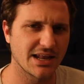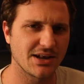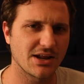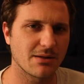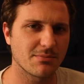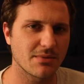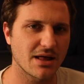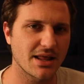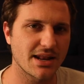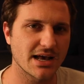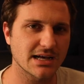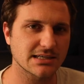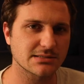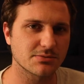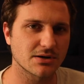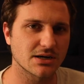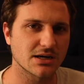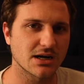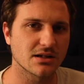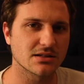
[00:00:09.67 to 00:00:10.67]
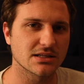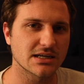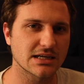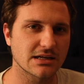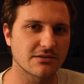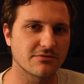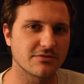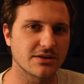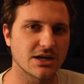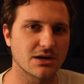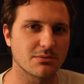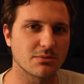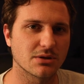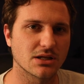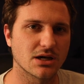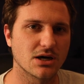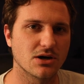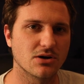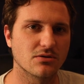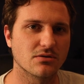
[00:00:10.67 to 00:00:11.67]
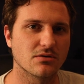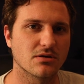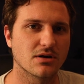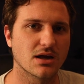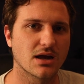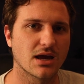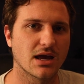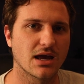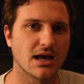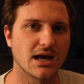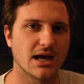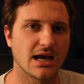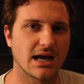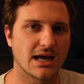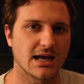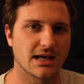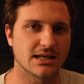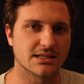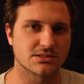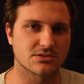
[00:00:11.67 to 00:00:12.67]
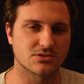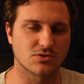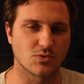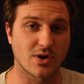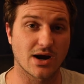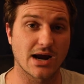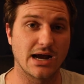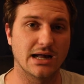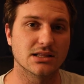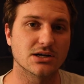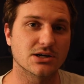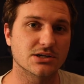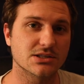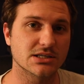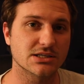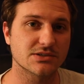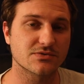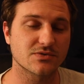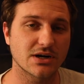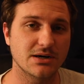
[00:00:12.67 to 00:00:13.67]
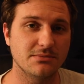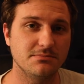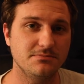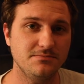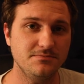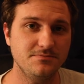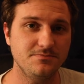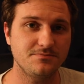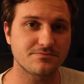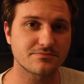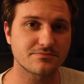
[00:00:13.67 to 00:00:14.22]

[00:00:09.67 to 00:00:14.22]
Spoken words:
Now, I'm not an expert. I'll link a video below as to where I learned this from,